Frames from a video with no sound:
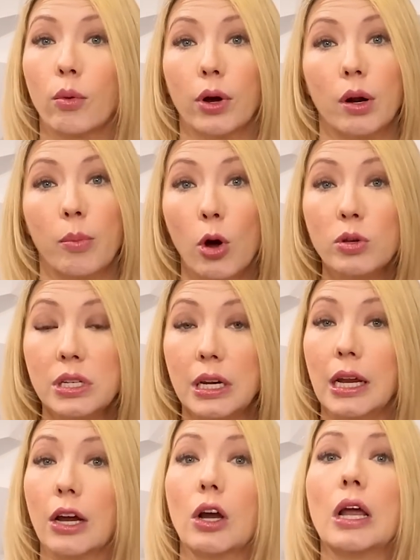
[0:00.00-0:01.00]
We're going to post
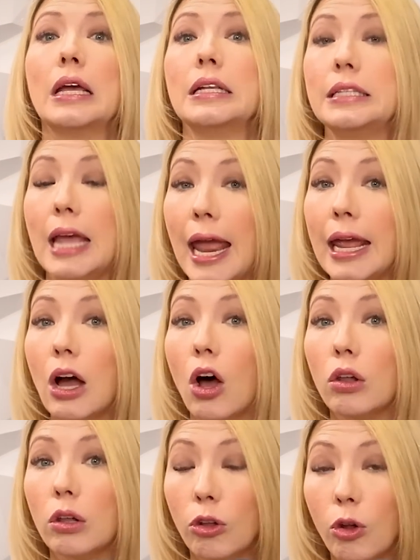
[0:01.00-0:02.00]
it here. Take
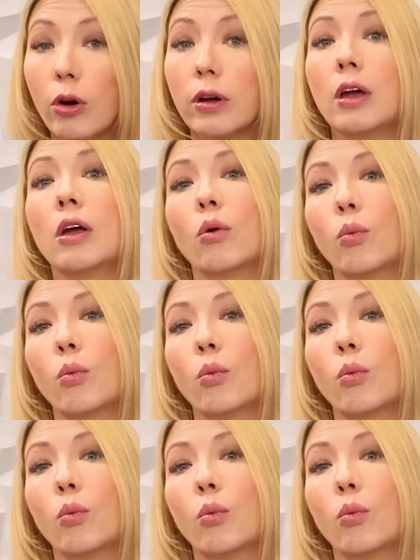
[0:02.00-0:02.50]
a look.